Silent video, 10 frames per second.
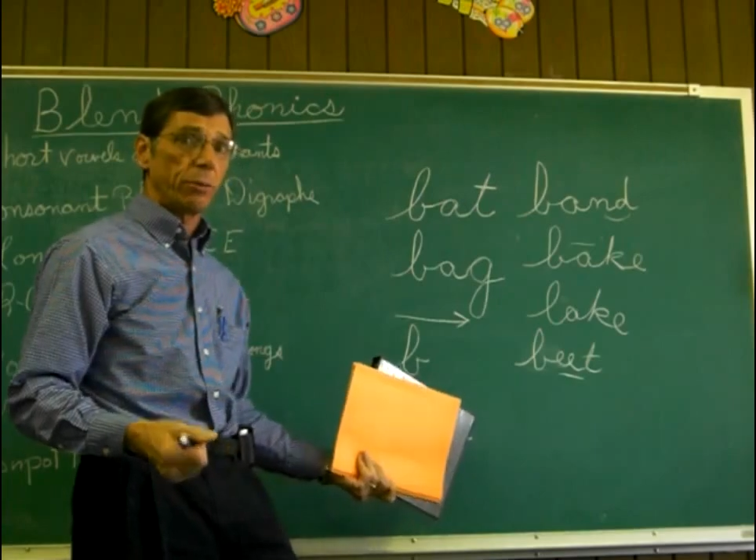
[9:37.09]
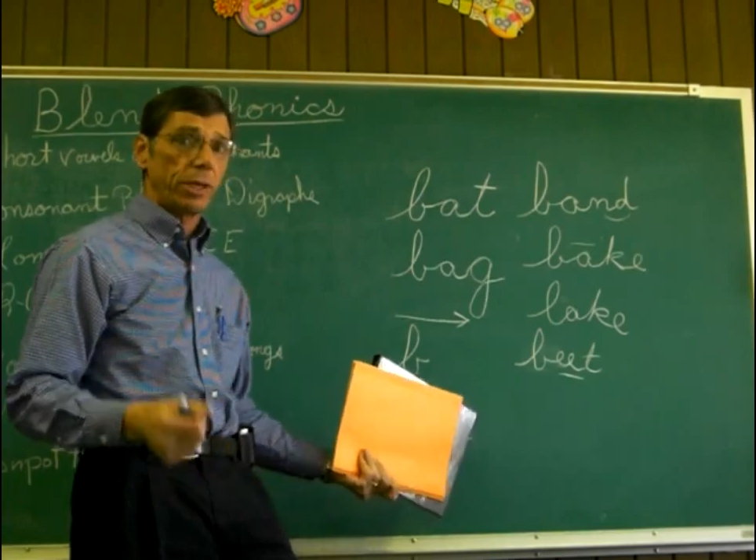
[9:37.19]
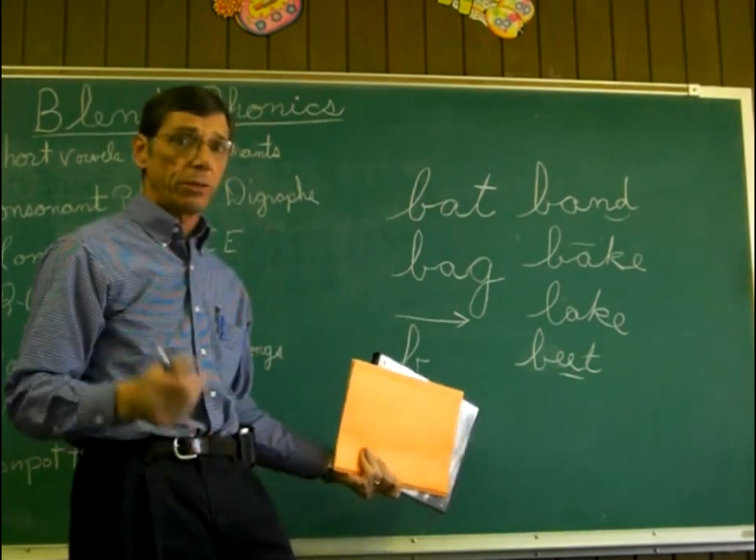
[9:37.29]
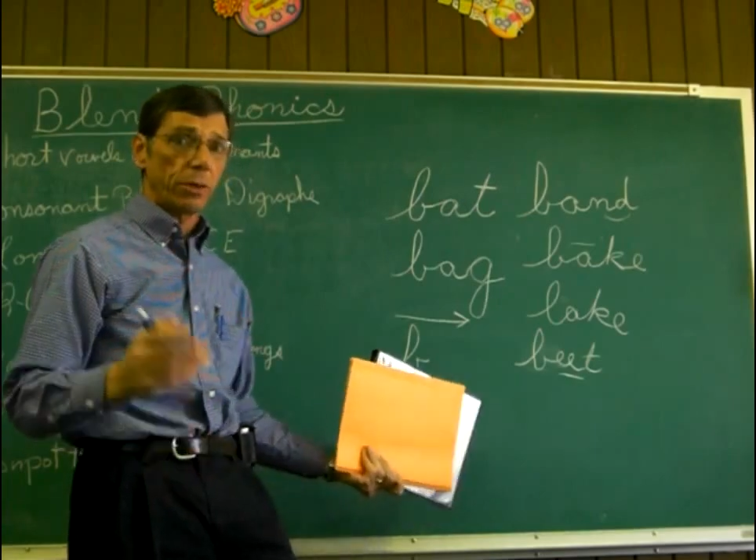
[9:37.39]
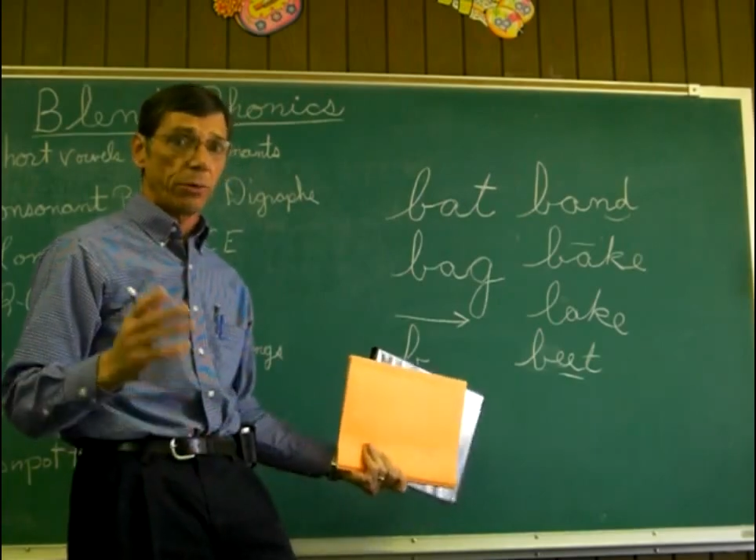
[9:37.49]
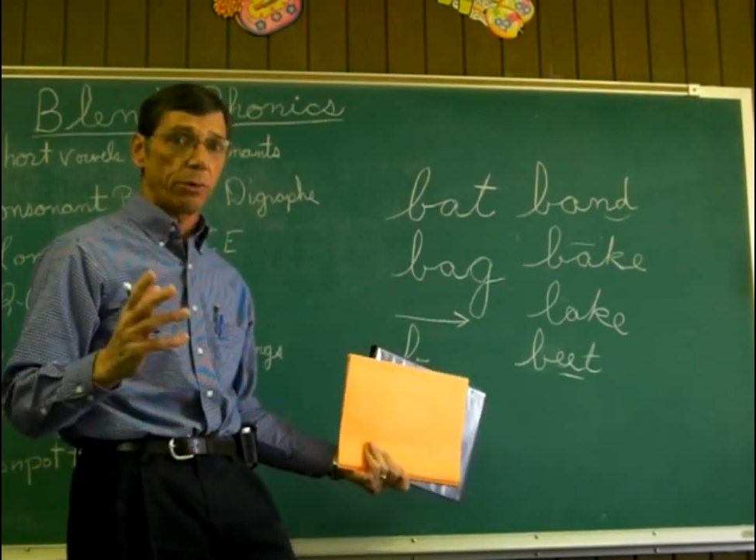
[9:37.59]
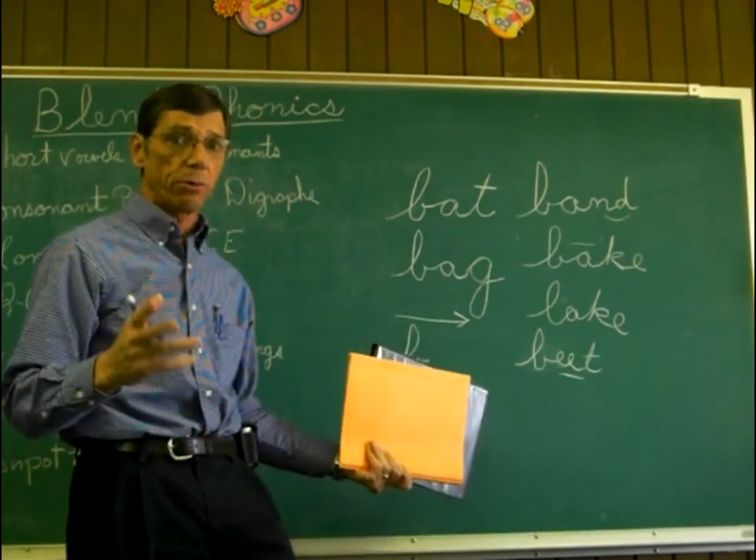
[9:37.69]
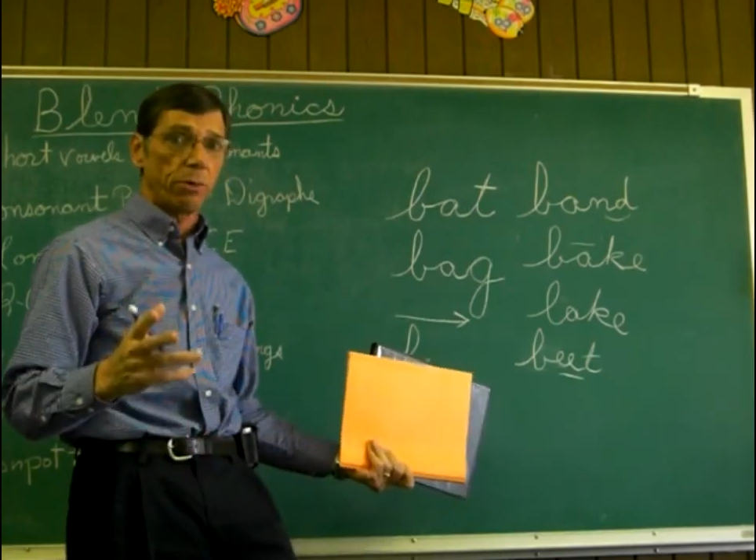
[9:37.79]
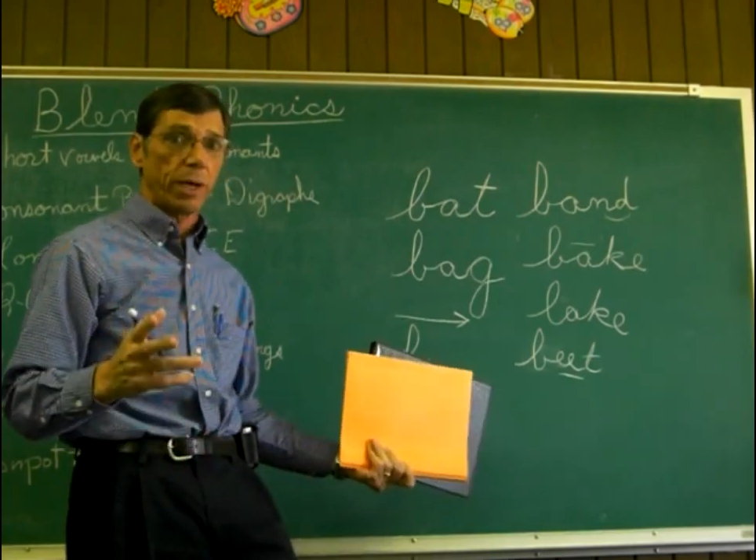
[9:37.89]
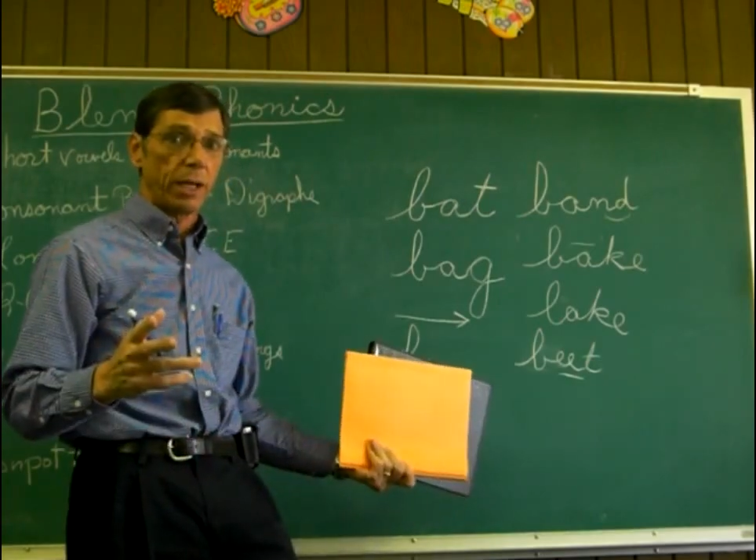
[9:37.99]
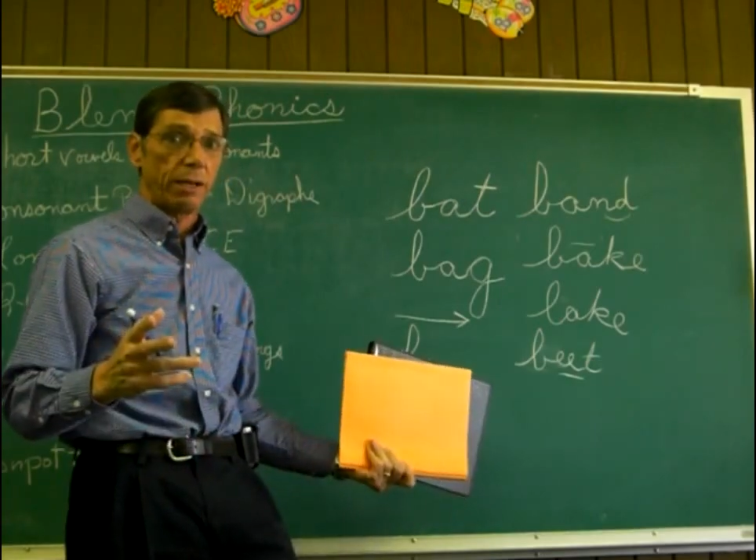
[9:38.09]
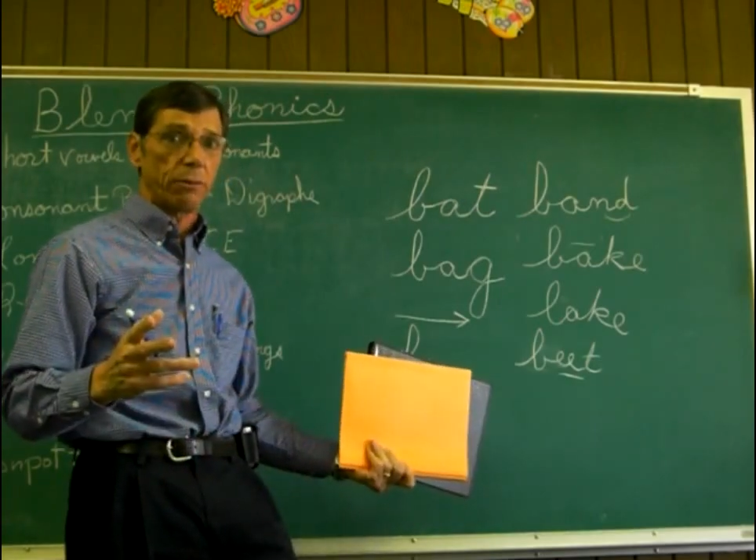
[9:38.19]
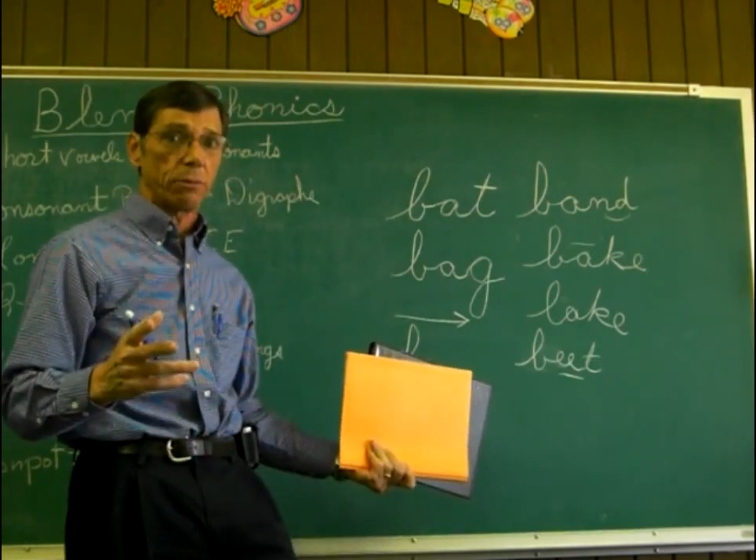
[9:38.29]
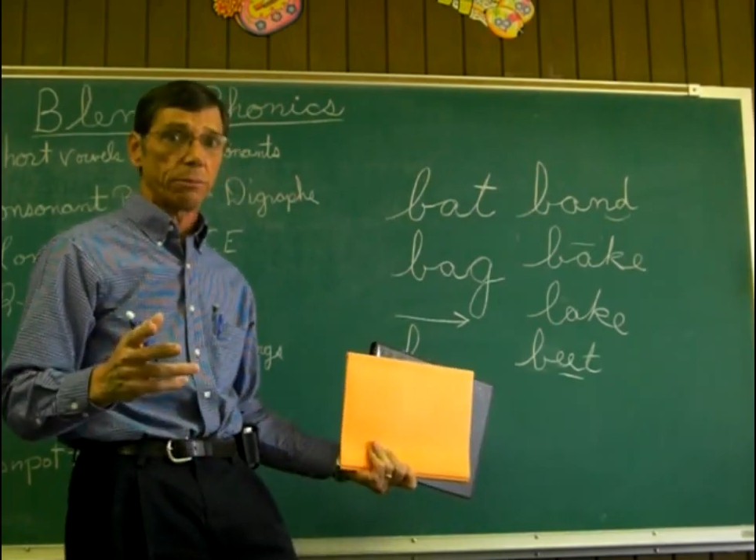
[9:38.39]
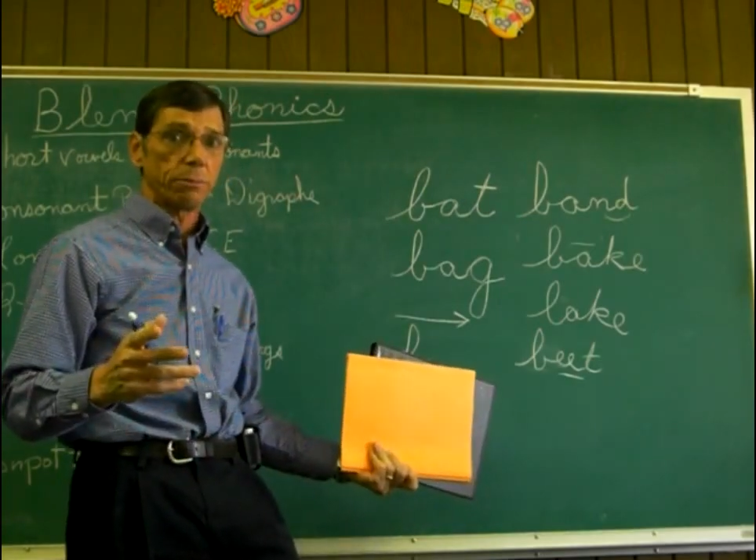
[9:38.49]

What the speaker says: reading on a 3rd grade level.